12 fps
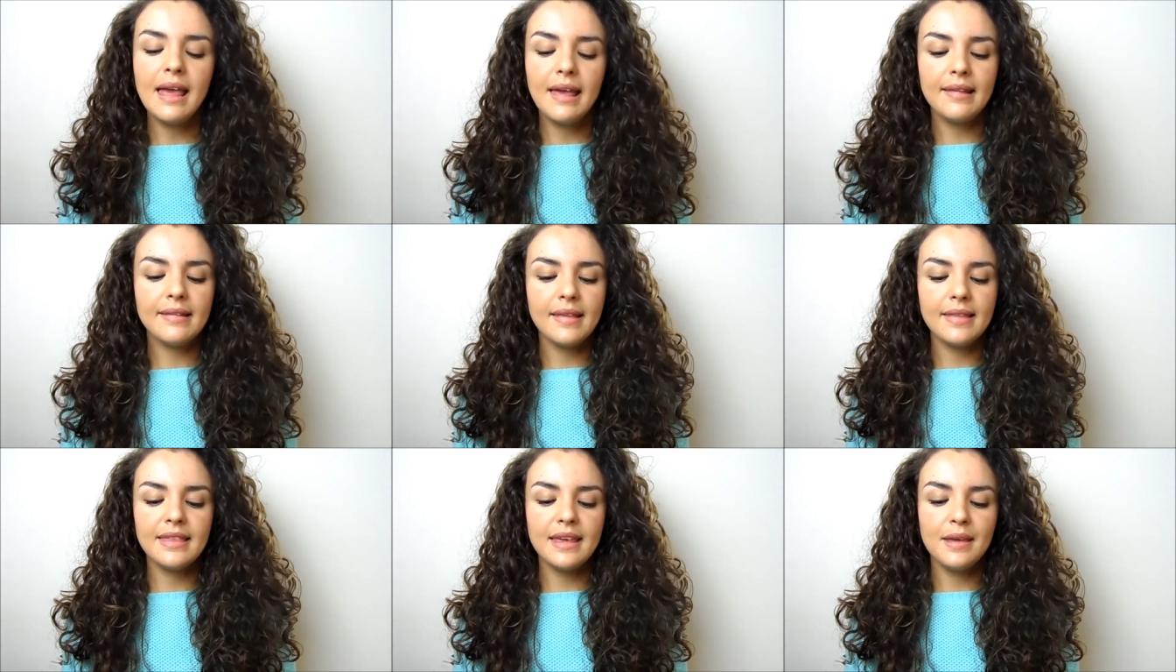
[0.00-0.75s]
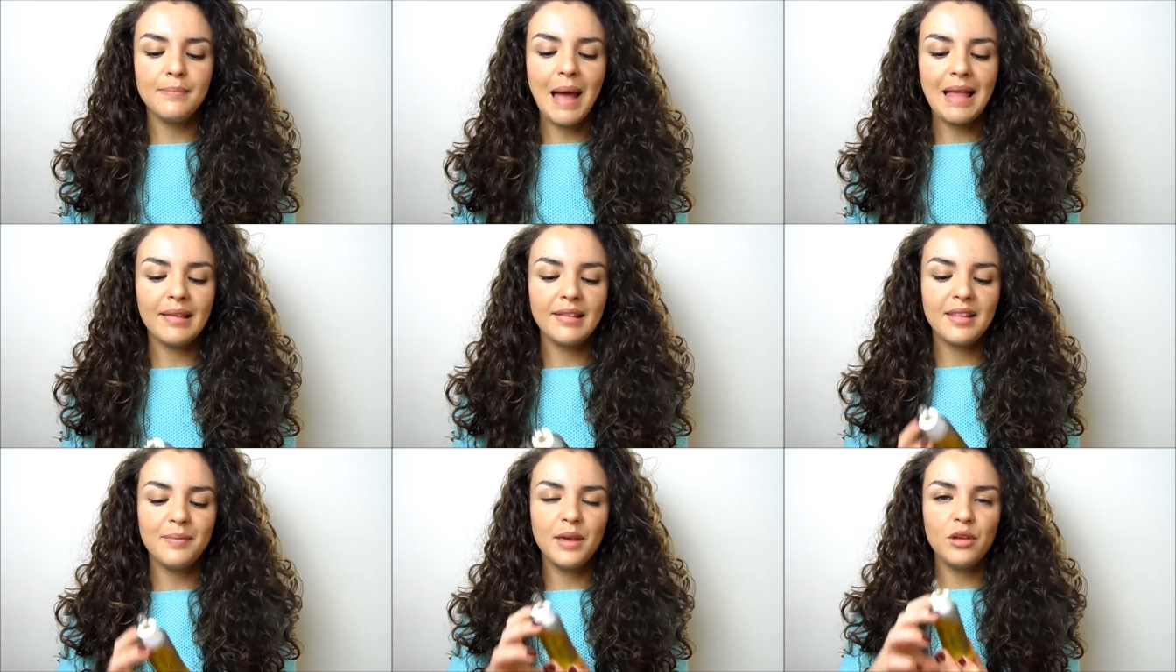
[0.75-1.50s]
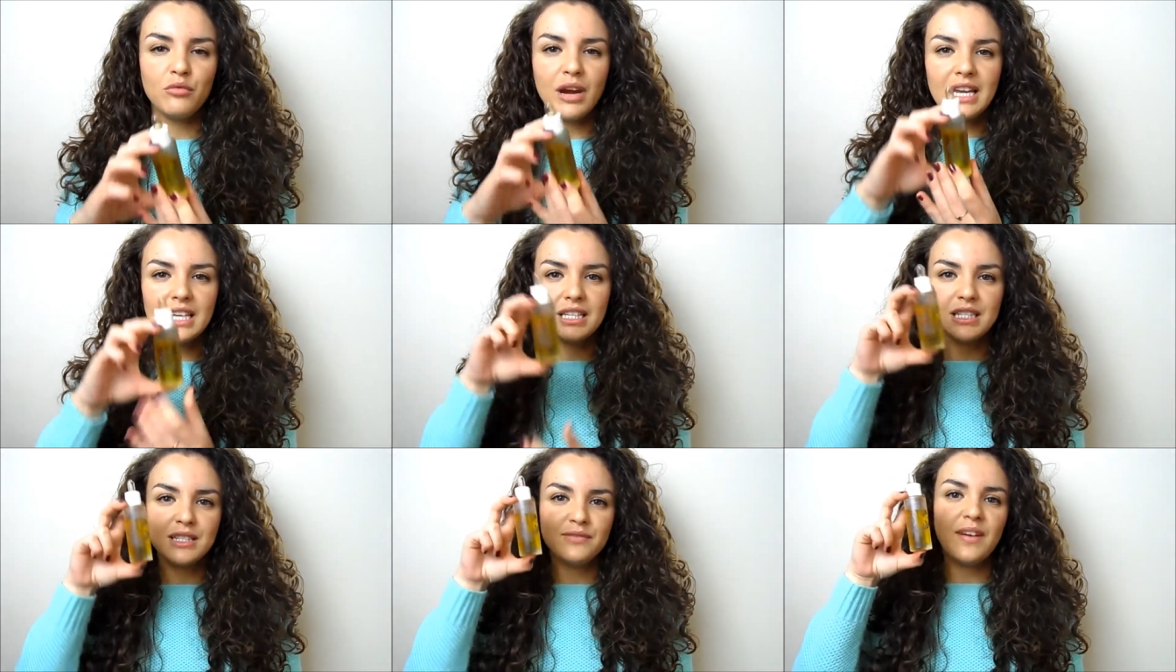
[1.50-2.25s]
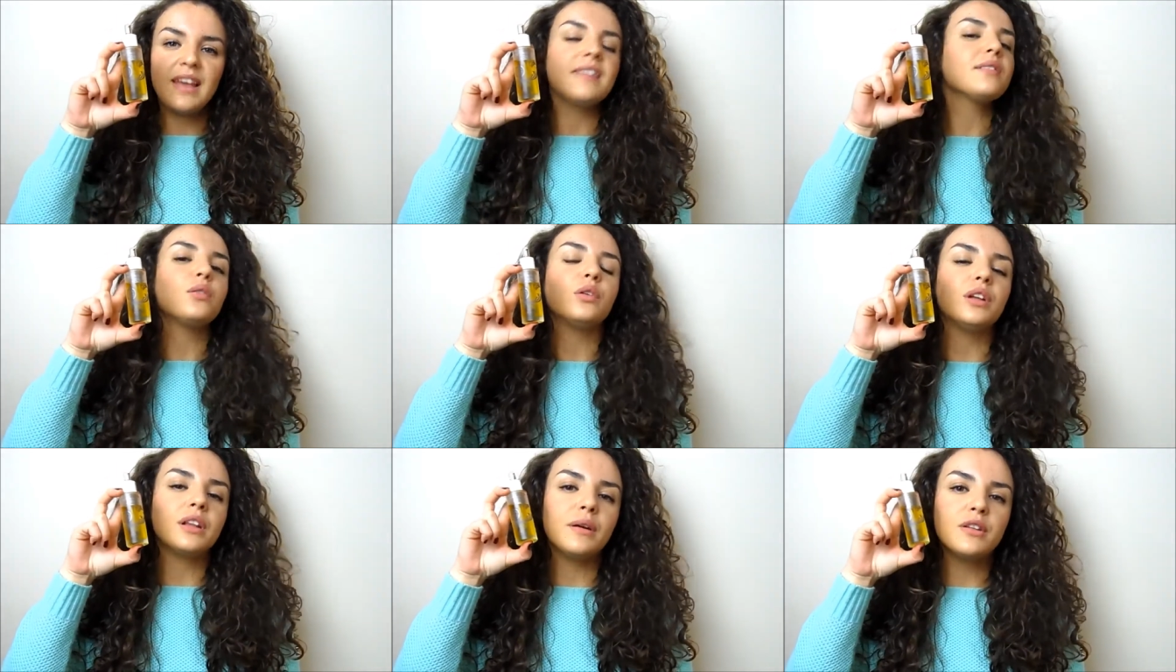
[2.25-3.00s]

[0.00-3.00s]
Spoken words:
is the Balance Me Radiance Face Oil.